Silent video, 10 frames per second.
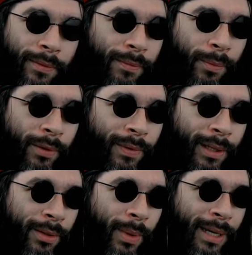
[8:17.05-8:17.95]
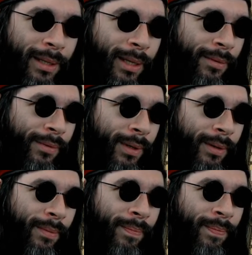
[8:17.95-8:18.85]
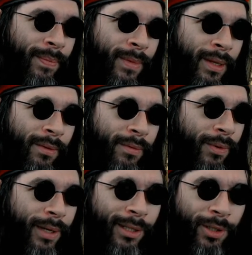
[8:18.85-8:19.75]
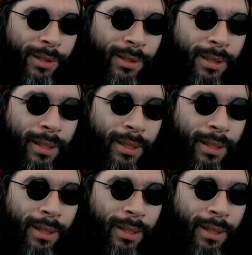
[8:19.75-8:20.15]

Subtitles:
would have had to wait there for ages.